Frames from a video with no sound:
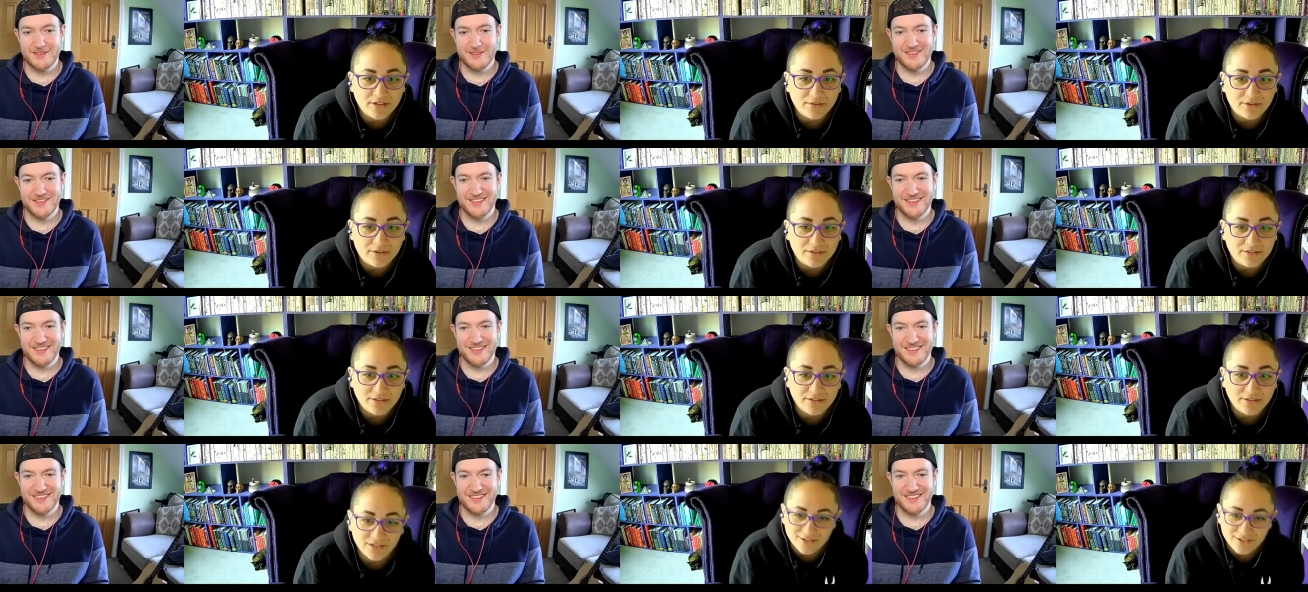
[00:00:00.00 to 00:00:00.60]

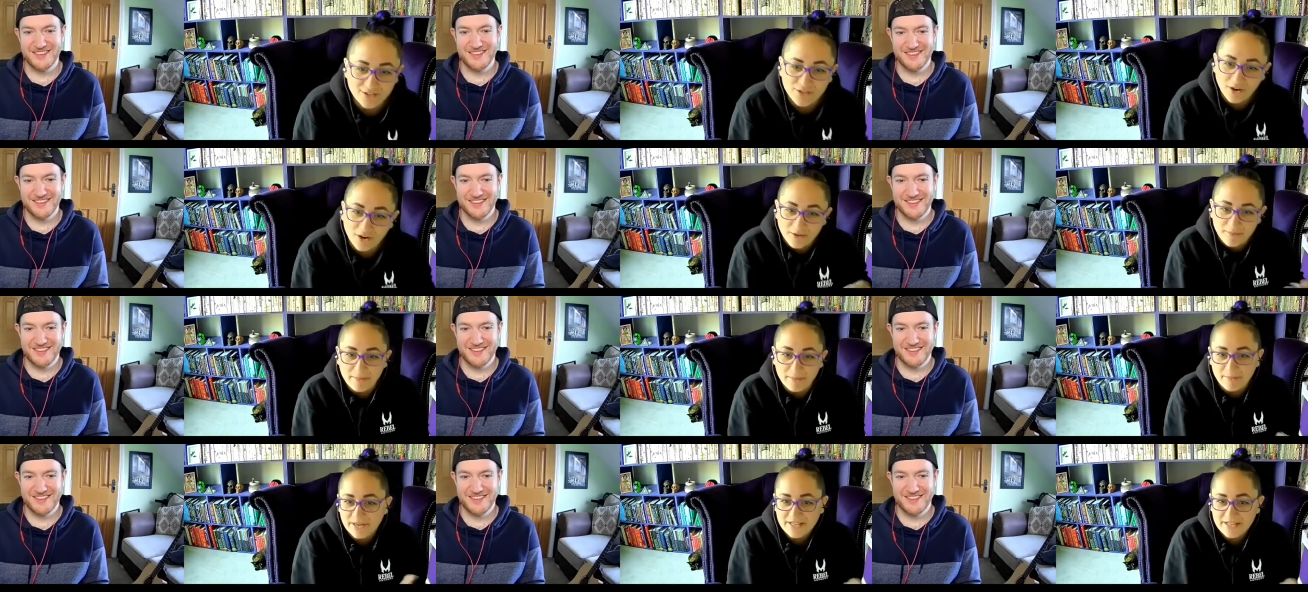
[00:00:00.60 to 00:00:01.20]
Speaker 1: was, you, do you know what I
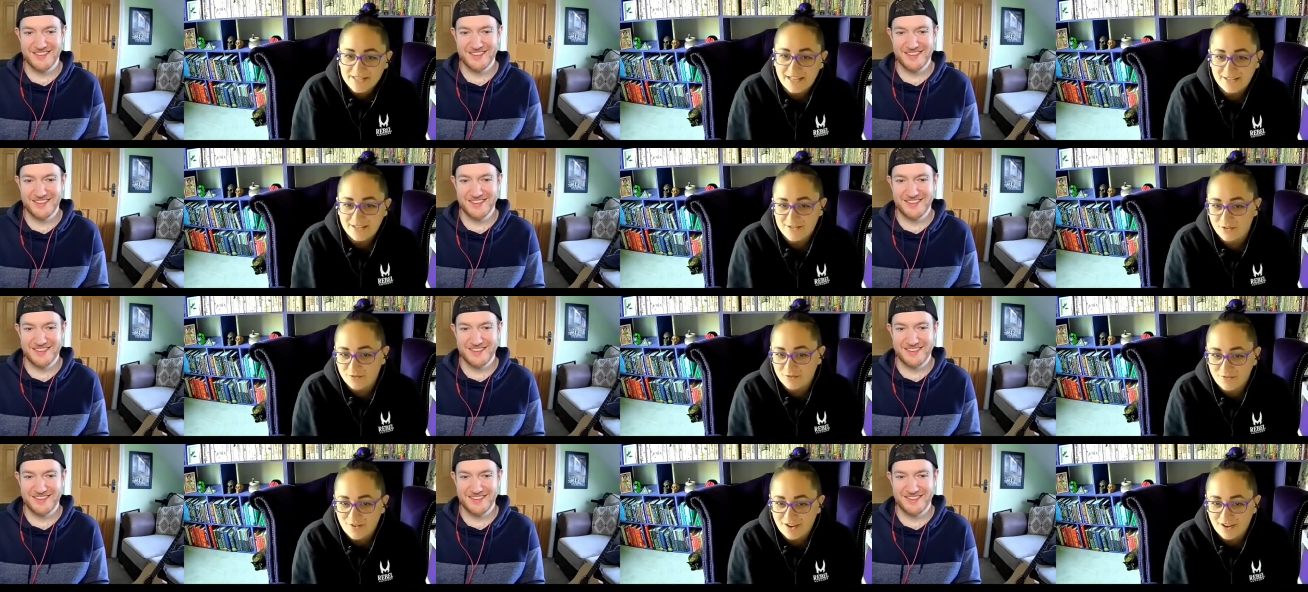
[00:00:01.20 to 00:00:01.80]
mean? Because that's
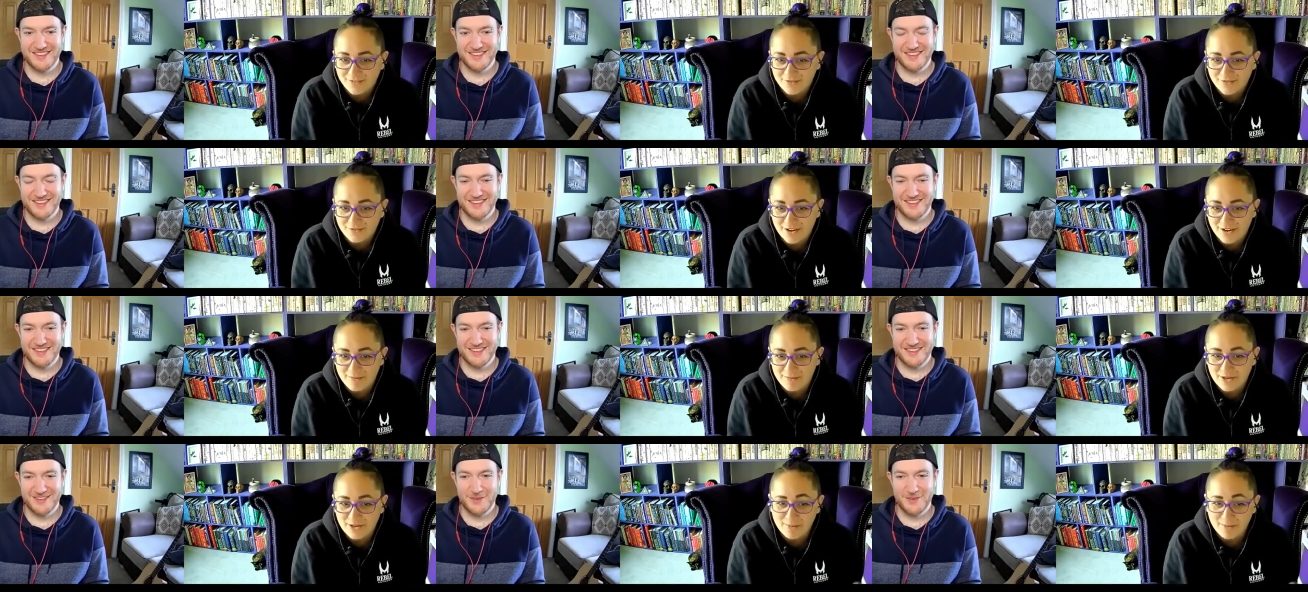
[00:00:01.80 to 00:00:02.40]
not fun for
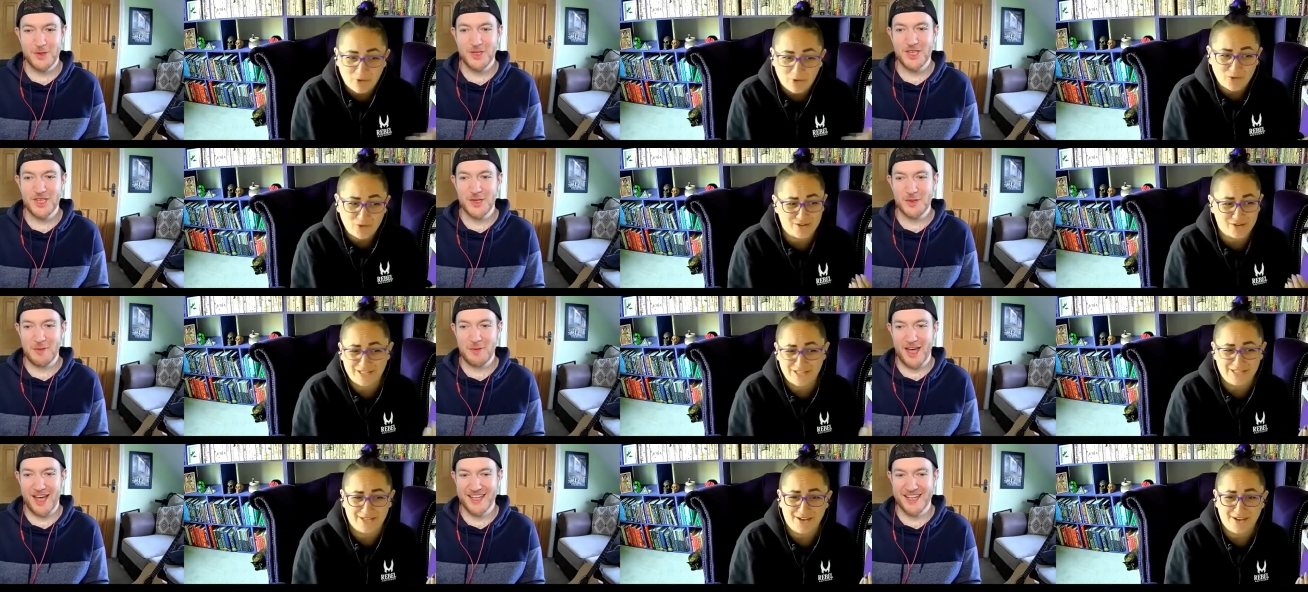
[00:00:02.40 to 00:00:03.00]
anybody. We but also,
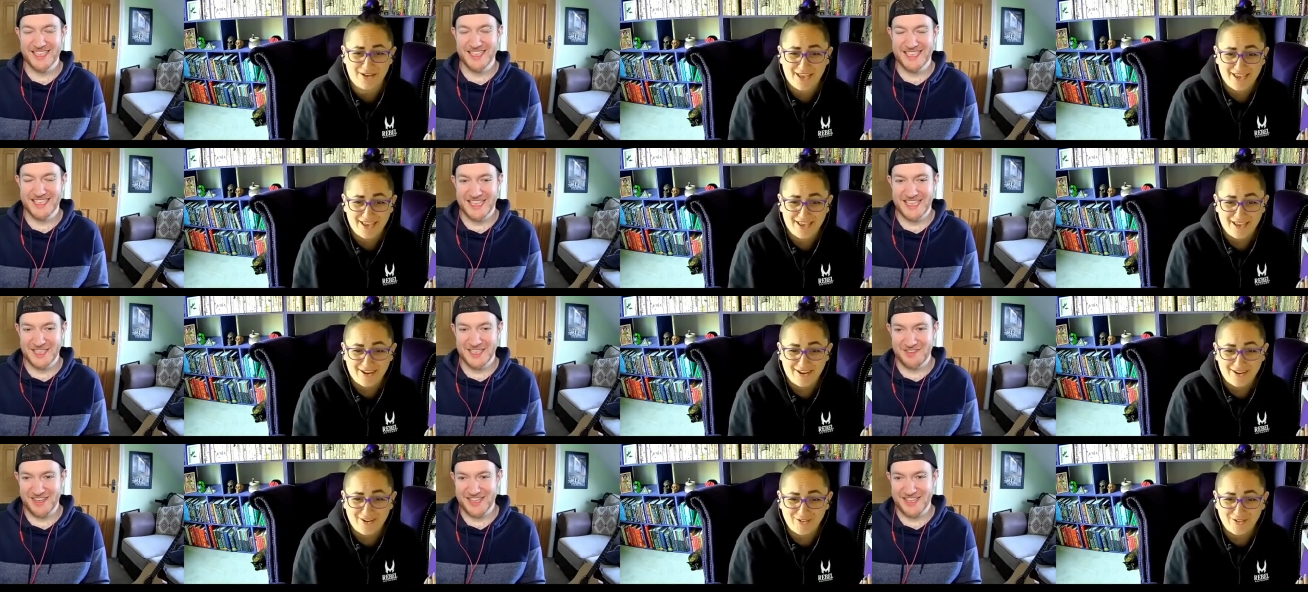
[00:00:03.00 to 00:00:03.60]
behind I don't... the
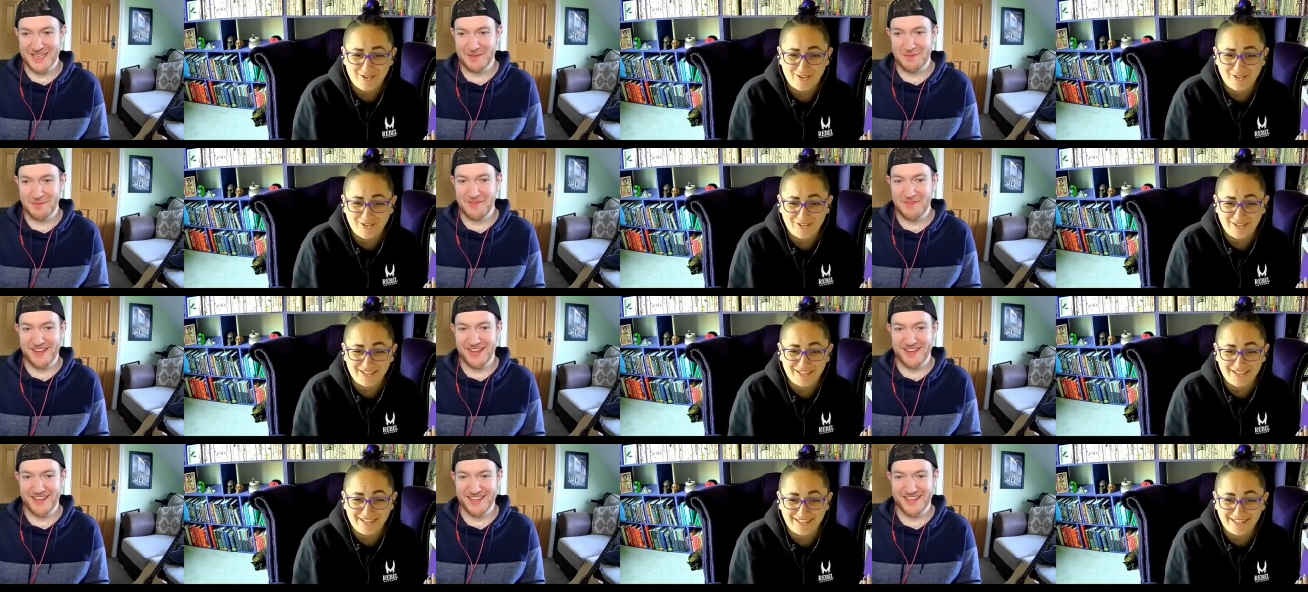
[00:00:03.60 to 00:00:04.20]
Speaker 2: scenes of like some of
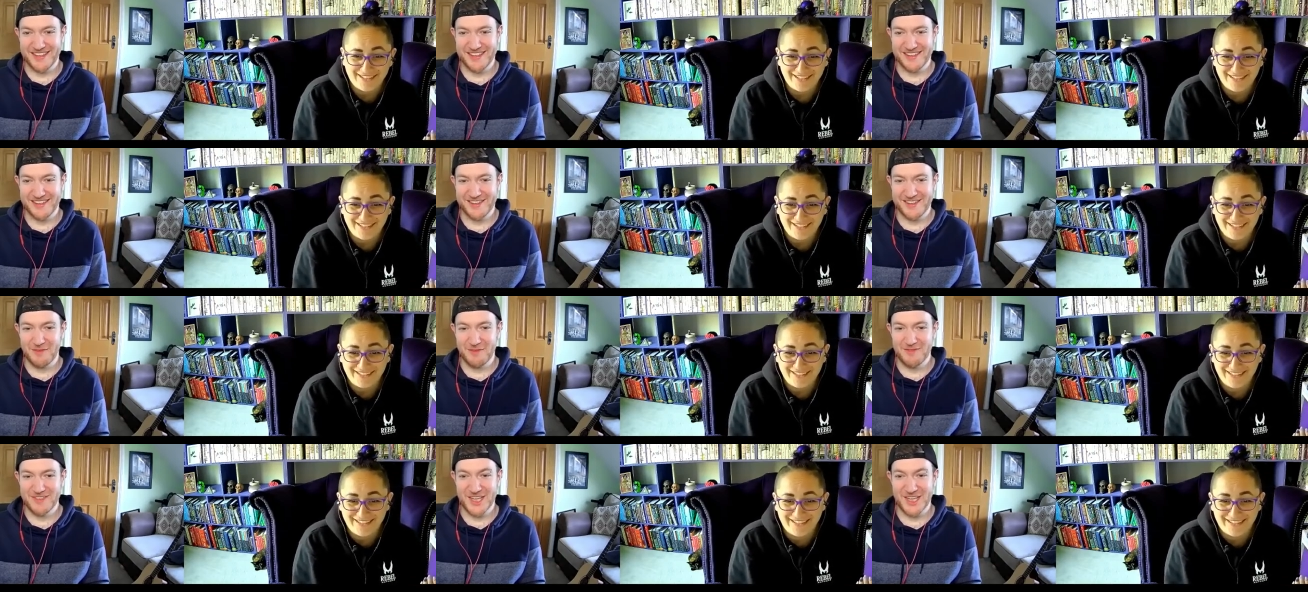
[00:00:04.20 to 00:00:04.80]
our like
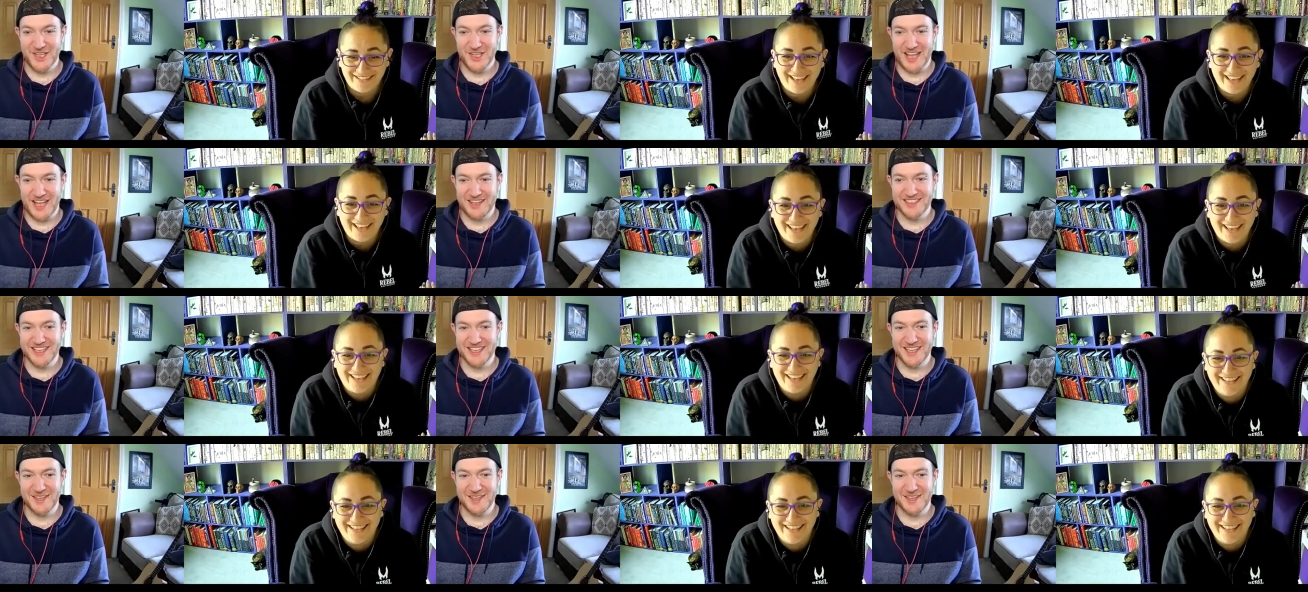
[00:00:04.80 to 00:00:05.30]
conversation outside the